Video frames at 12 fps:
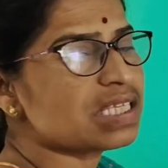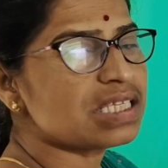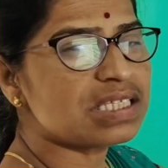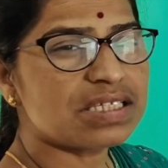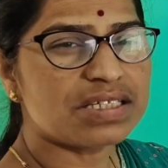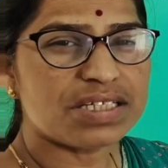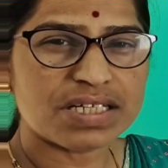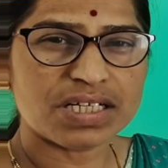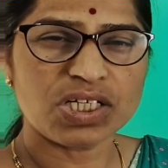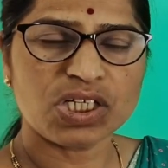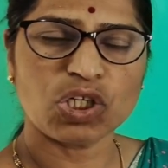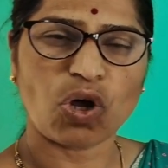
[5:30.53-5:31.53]
is
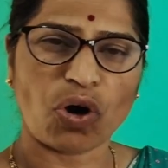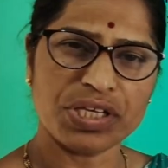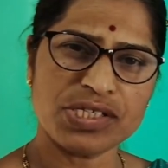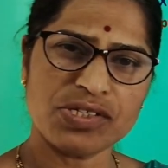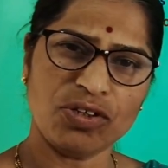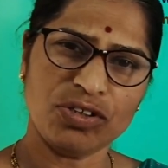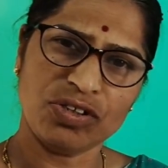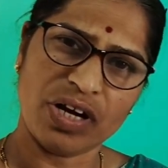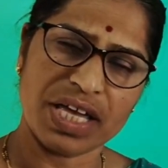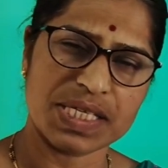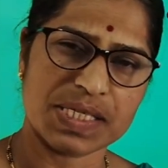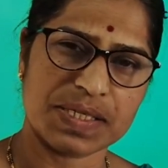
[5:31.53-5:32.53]
written twice or
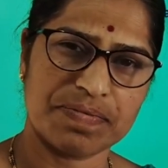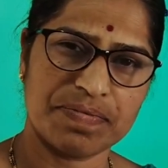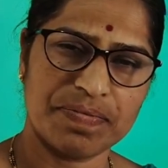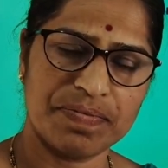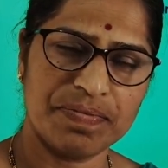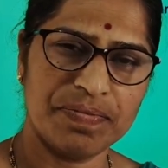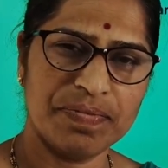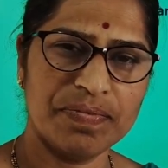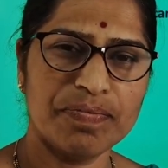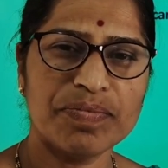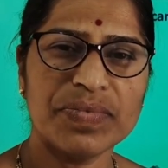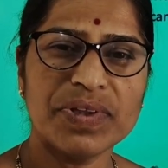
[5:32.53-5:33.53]
thrice,
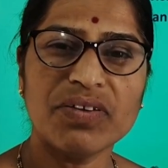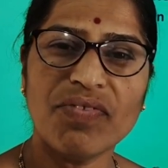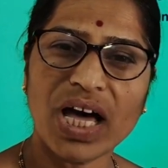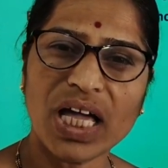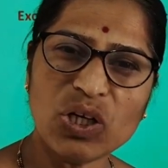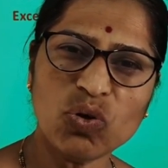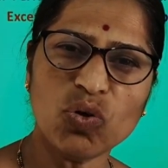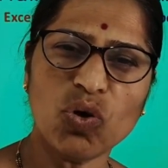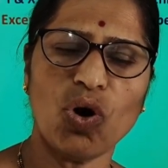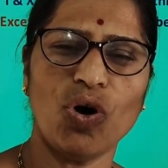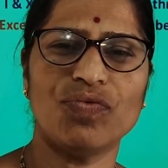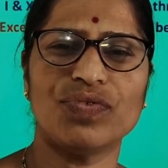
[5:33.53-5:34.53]
the value
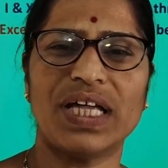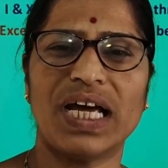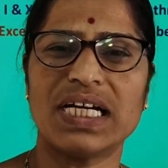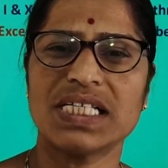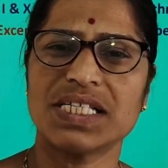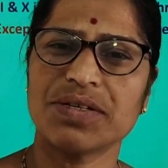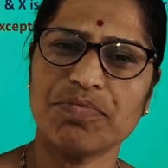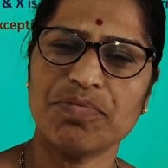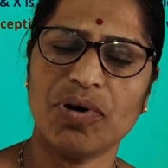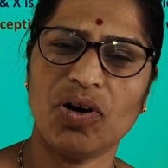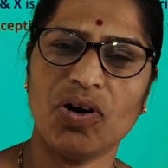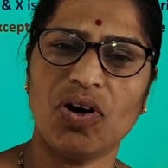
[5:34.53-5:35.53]
of that
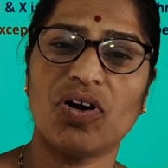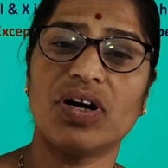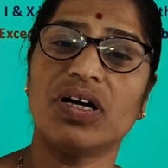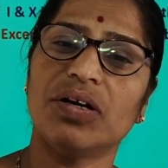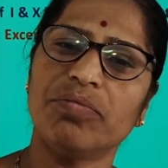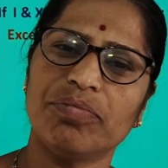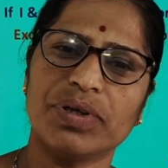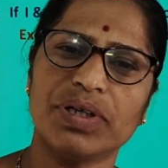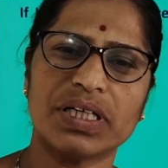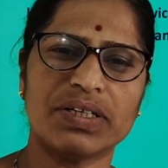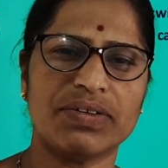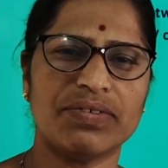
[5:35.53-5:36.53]
symbol or
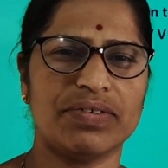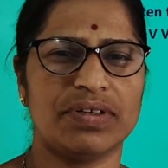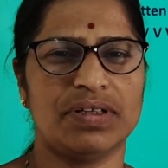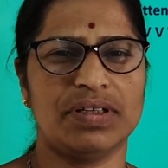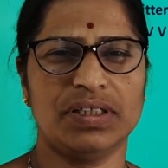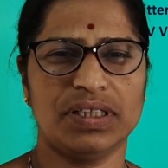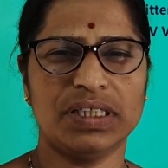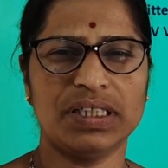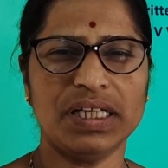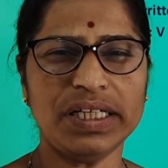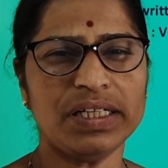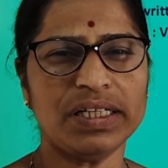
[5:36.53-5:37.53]
number
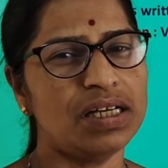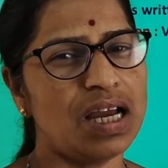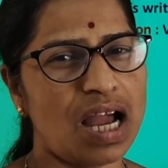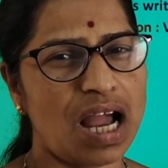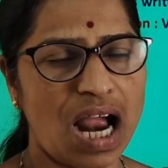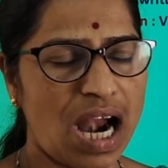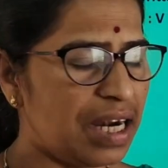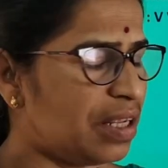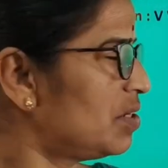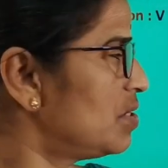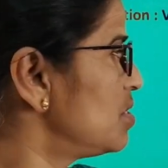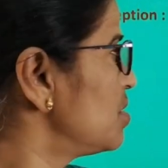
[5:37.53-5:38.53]
get
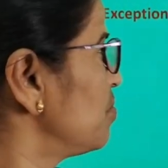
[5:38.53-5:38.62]
added.